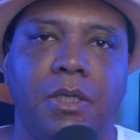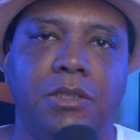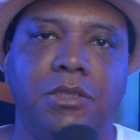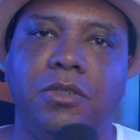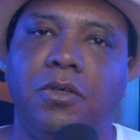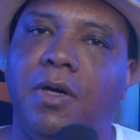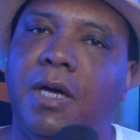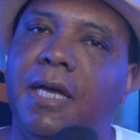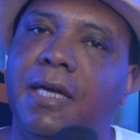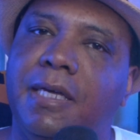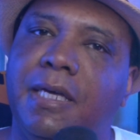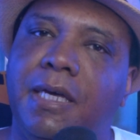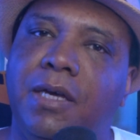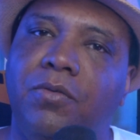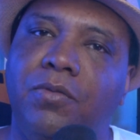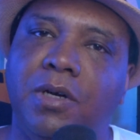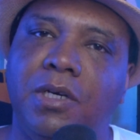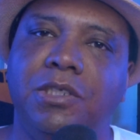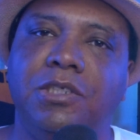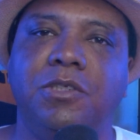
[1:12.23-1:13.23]
So I
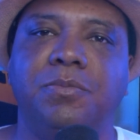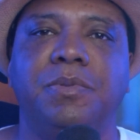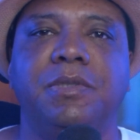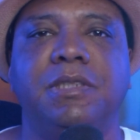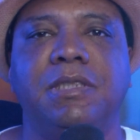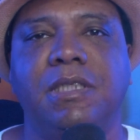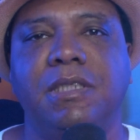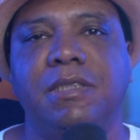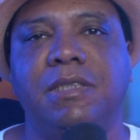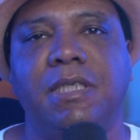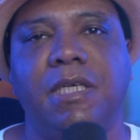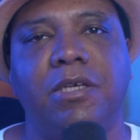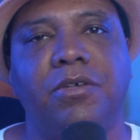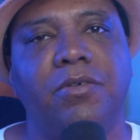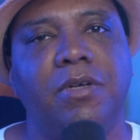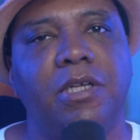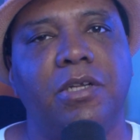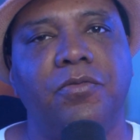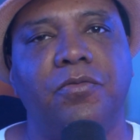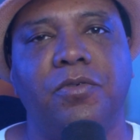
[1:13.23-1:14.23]
can't one hundred percent take
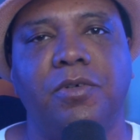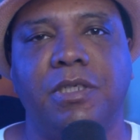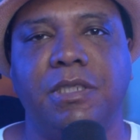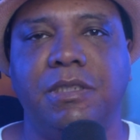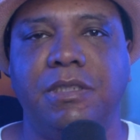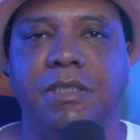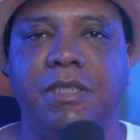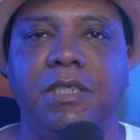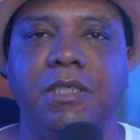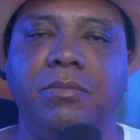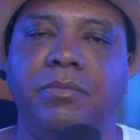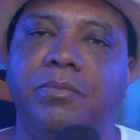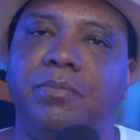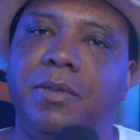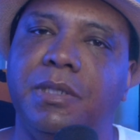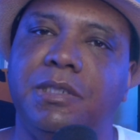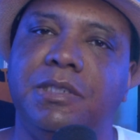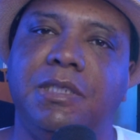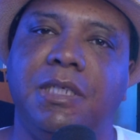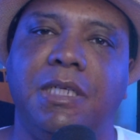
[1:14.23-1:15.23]
credit for this tip.
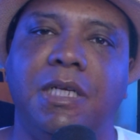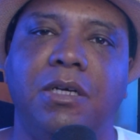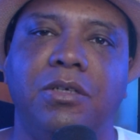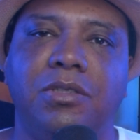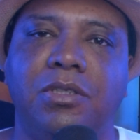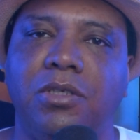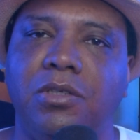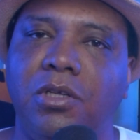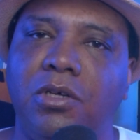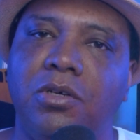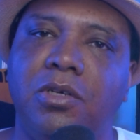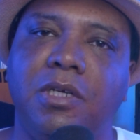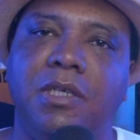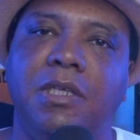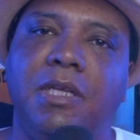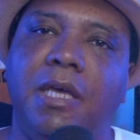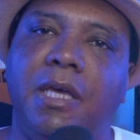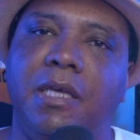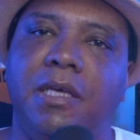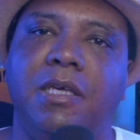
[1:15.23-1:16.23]
Big shout out to Logan,
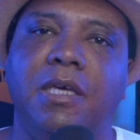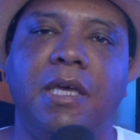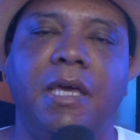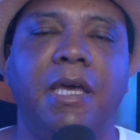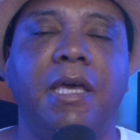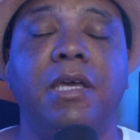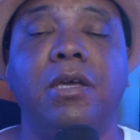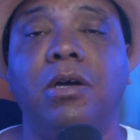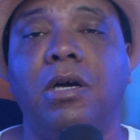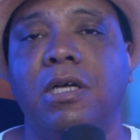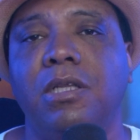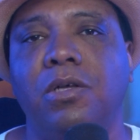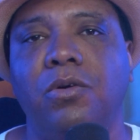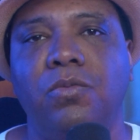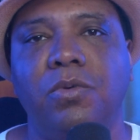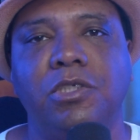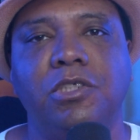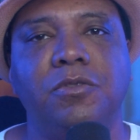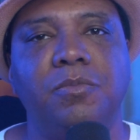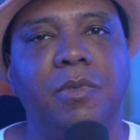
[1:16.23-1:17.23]
aka Hollow
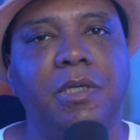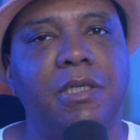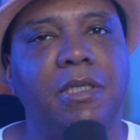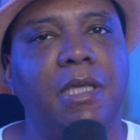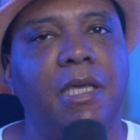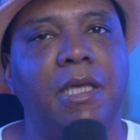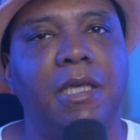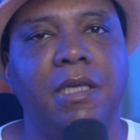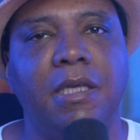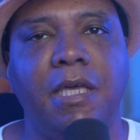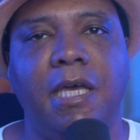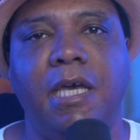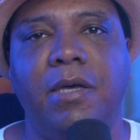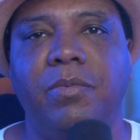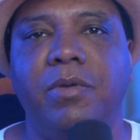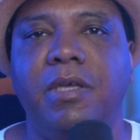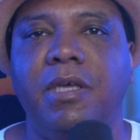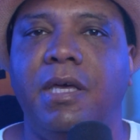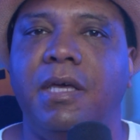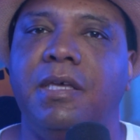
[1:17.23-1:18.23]
Woodsman, and
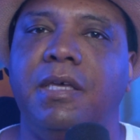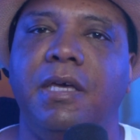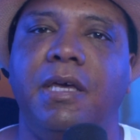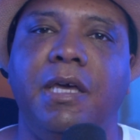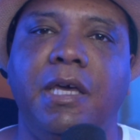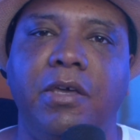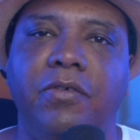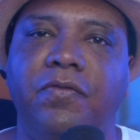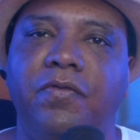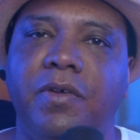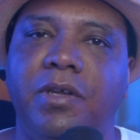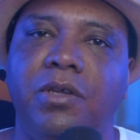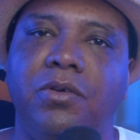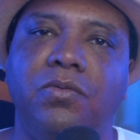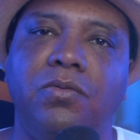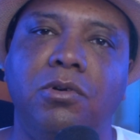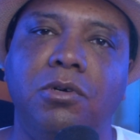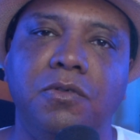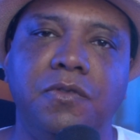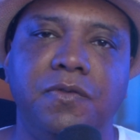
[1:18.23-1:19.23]
Gabby, aka Fitting
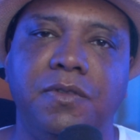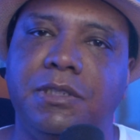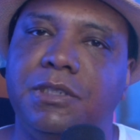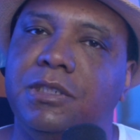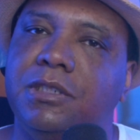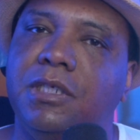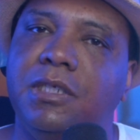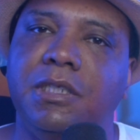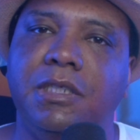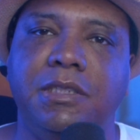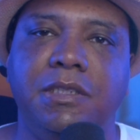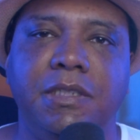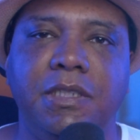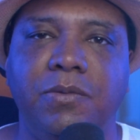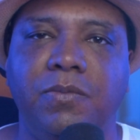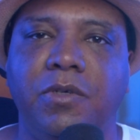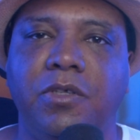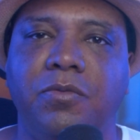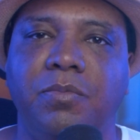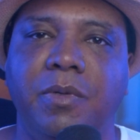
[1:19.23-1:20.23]
Wolves, for sharing this
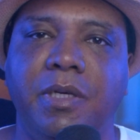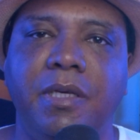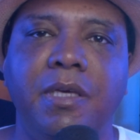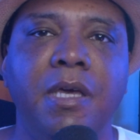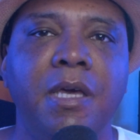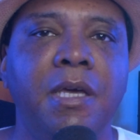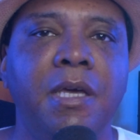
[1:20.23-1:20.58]
tip with me.